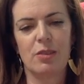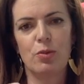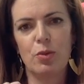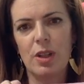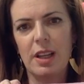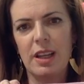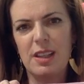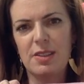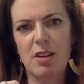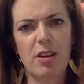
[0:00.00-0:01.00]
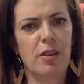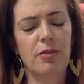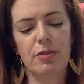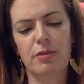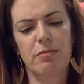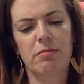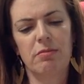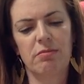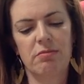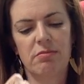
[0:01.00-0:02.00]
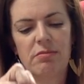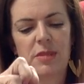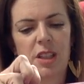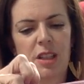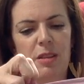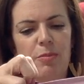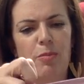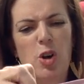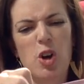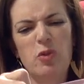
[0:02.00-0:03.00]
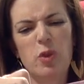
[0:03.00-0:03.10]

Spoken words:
Really, it's kind of mauve